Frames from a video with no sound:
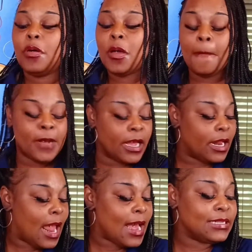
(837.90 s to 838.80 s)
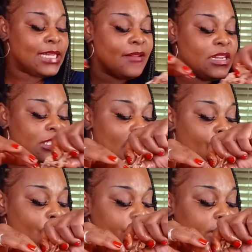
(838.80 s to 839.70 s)
But like I said, this y'all
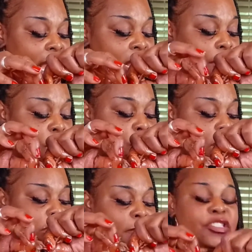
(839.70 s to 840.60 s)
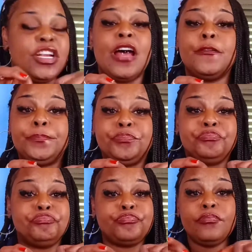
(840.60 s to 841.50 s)
first time coming across my channel.
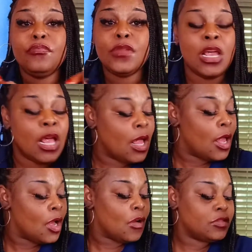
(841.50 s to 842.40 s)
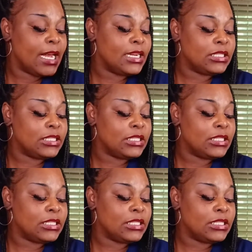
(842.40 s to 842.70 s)
Go check these